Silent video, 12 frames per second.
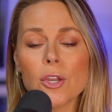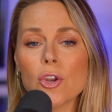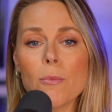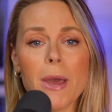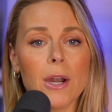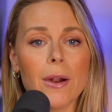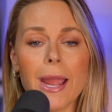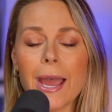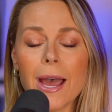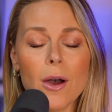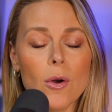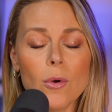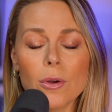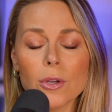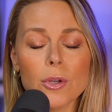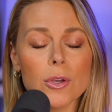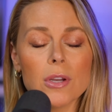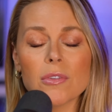no matter how
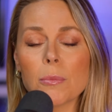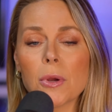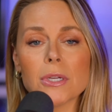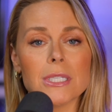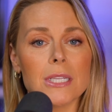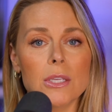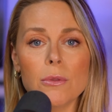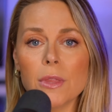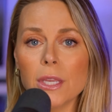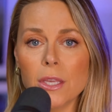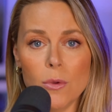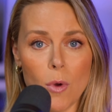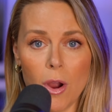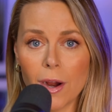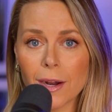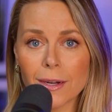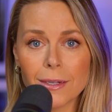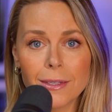good of a person you think you
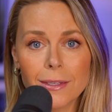are.